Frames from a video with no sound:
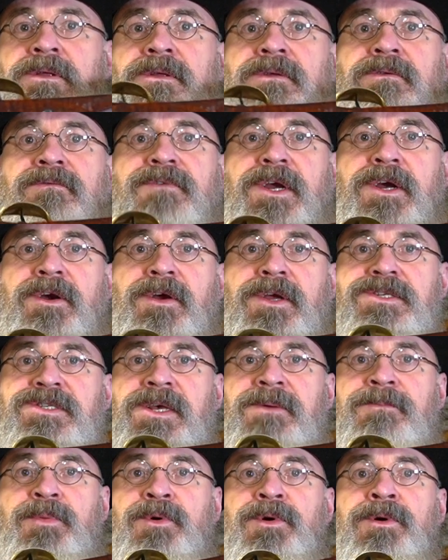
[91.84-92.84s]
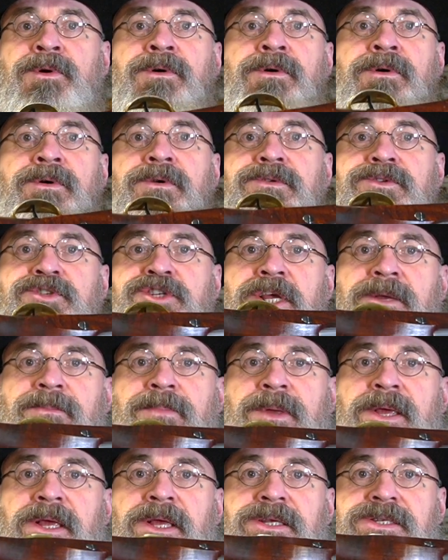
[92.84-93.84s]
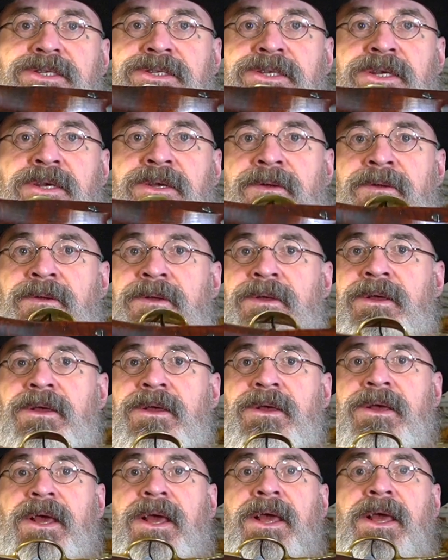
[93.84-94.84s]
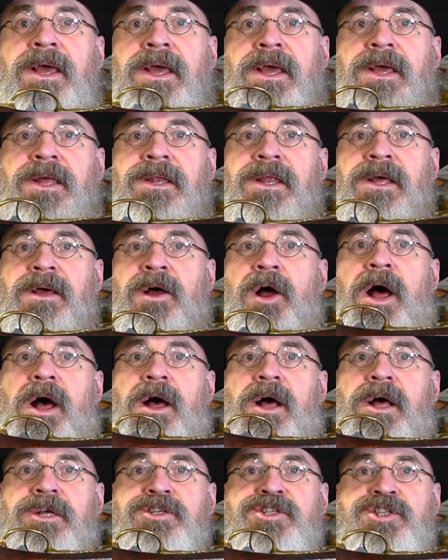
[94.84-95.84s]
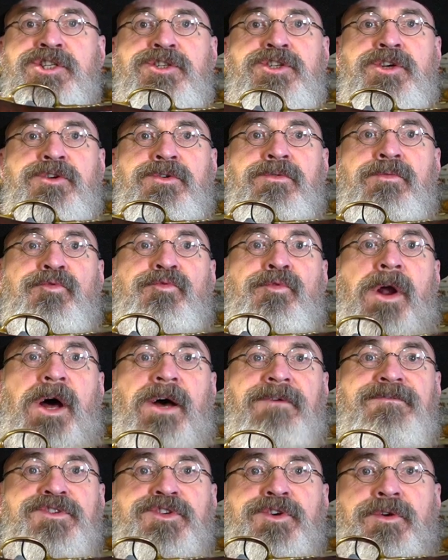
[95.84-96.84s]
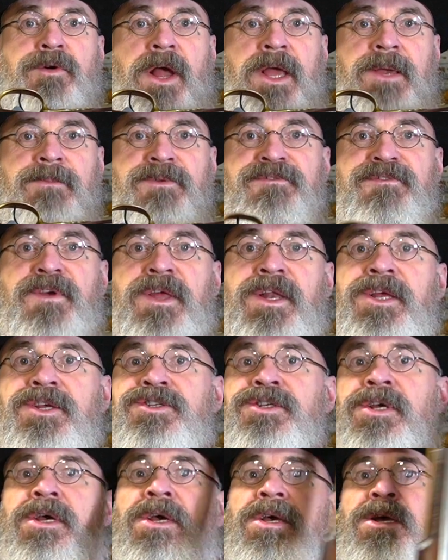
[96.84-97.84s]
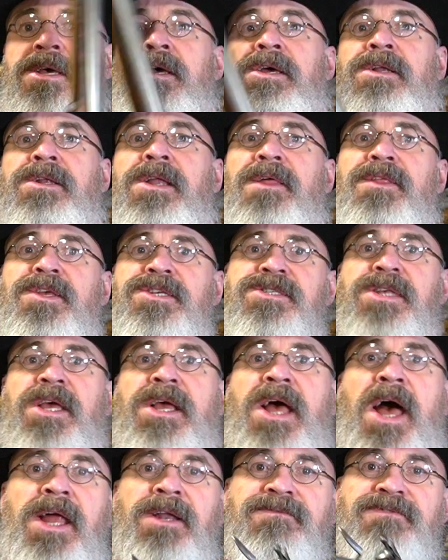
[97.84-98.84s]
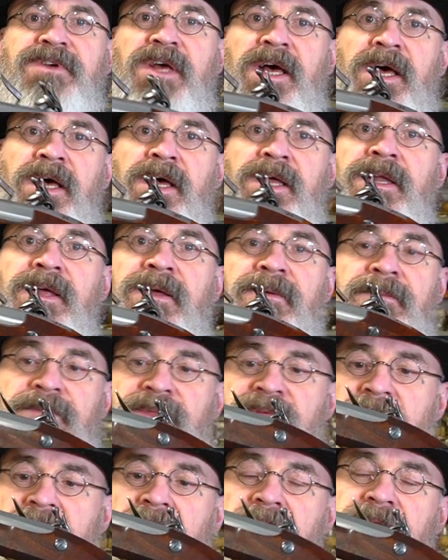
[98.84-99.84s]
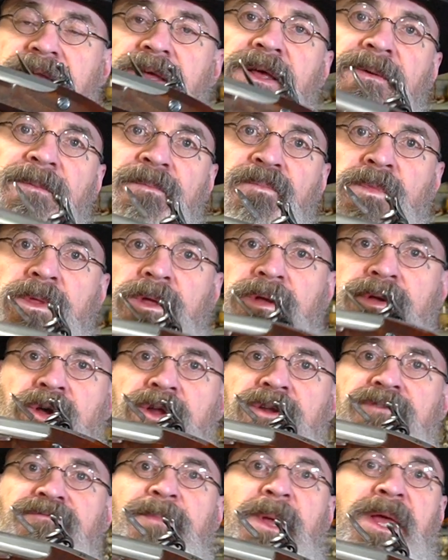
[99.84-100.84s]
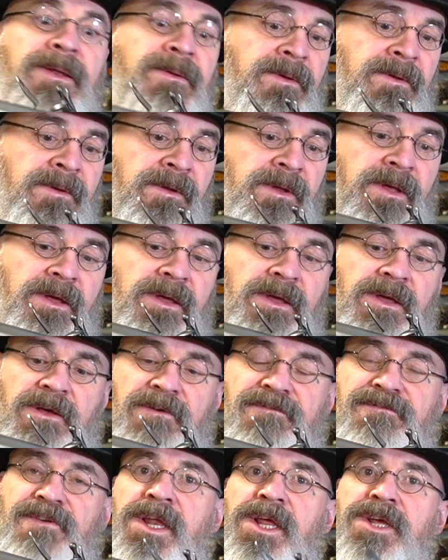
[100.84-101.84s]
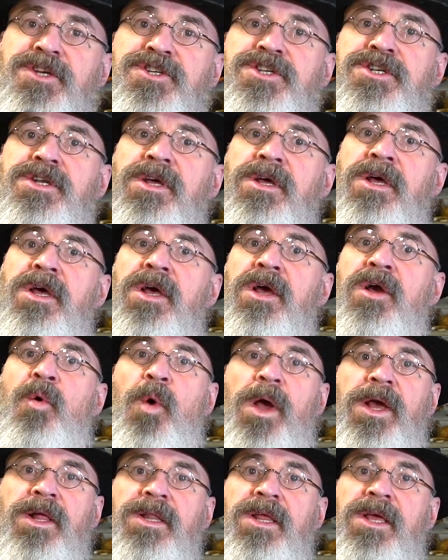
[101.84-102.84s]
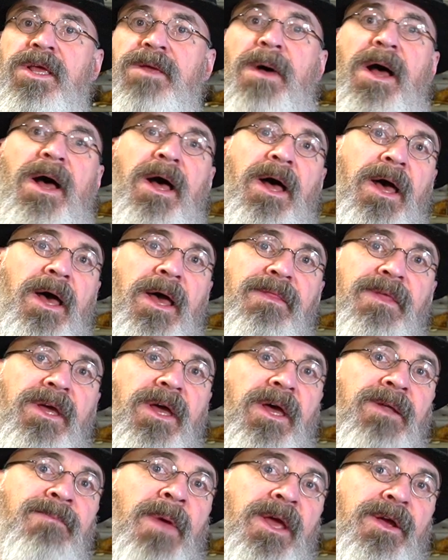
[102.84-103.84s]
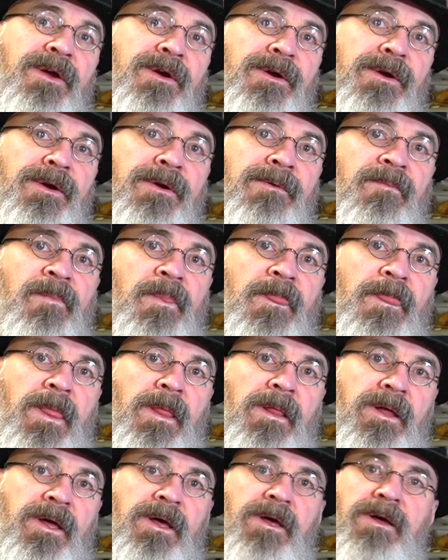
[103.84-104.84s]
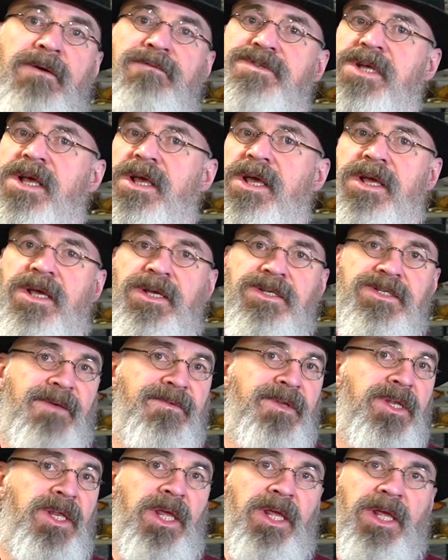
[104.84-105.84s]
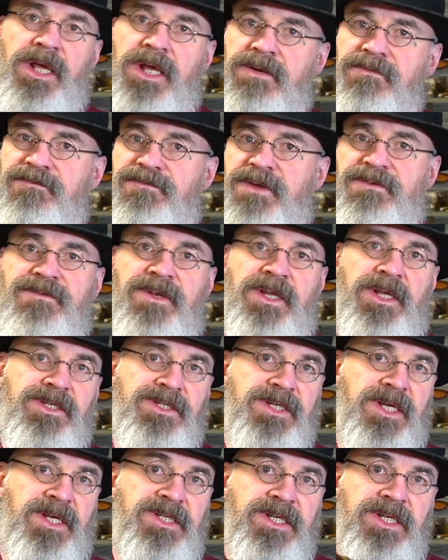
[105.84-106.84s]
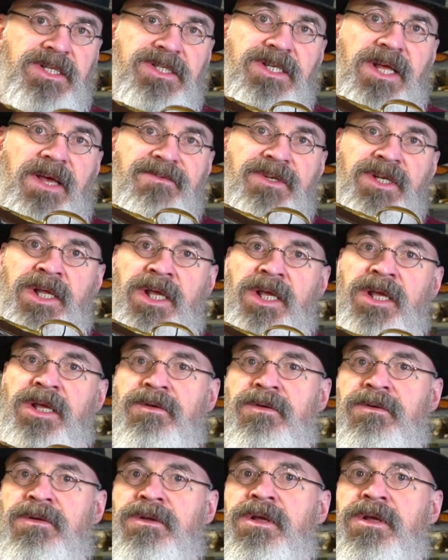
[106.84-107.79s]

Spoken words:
Very simple cheek piece and a rough scraped finish. Now this is the kind of gun that could have been finished quickly by the gun maker of say 1750, 60, 70,